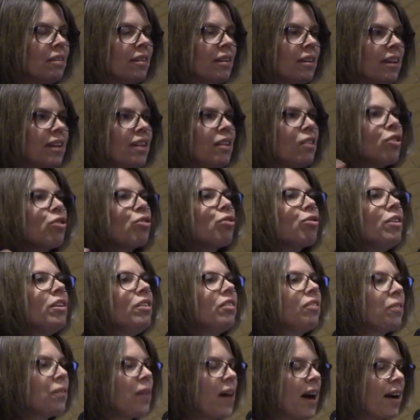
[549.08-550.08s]

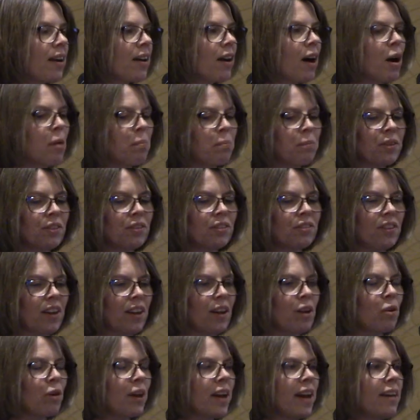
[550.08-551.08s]
increase that up to
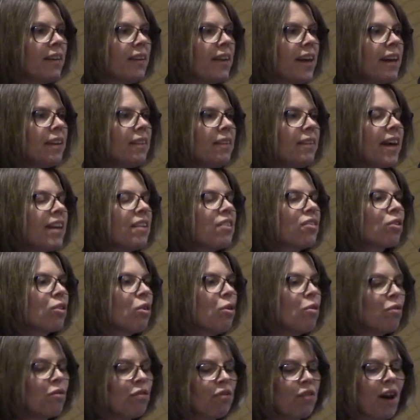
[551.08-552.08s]
say, okay, let's
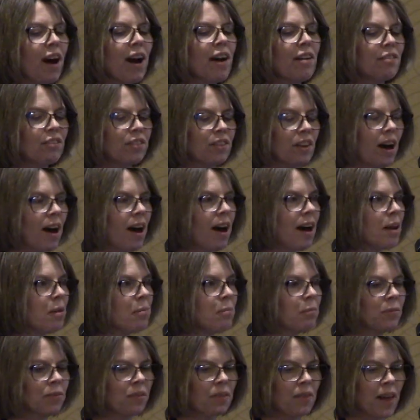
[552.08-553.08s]
go 5
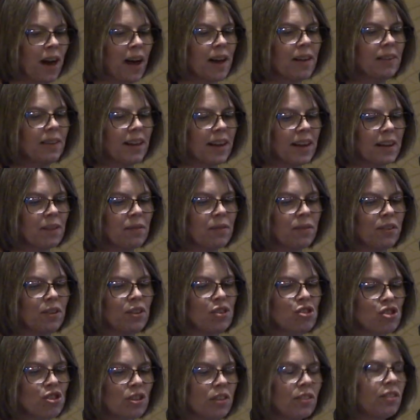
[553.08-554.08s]
times that length
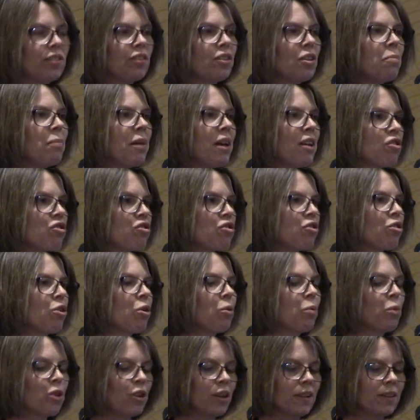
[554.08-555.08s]
just to make sure
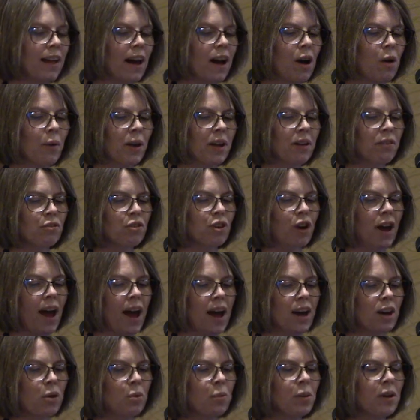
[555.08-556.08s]
we're allowing for
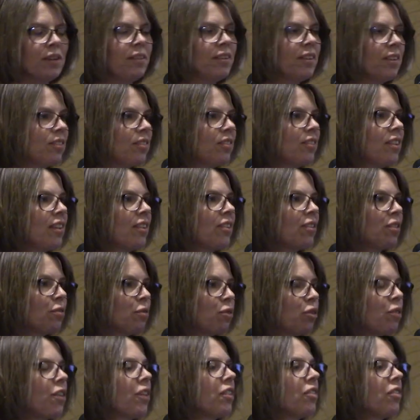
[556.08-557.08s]
adequate distance
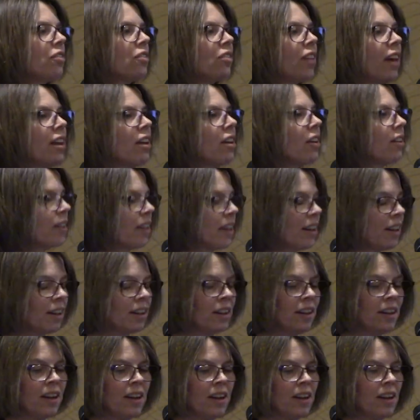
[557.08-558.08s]
for this cycling
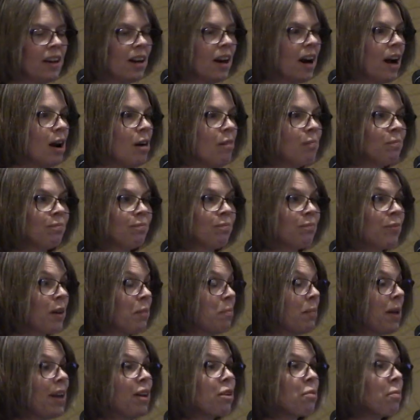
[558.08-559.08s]
that
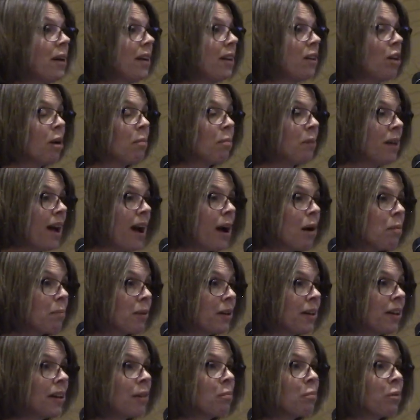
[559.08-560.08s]
may or may not be
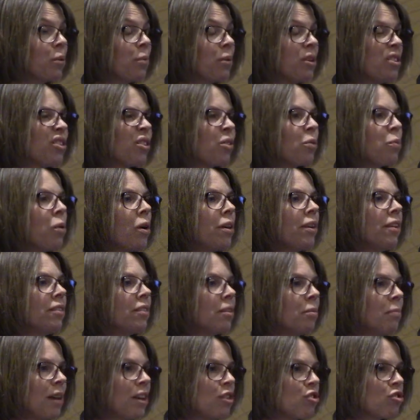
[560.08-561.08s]
happening, but we just wanted
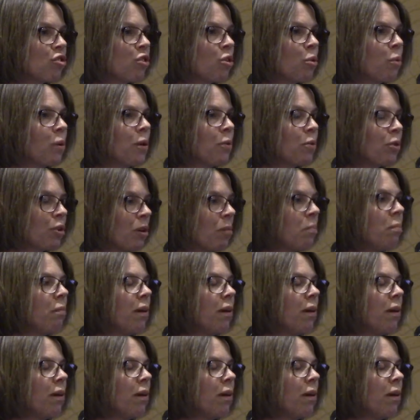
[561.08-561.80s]
to make sure we were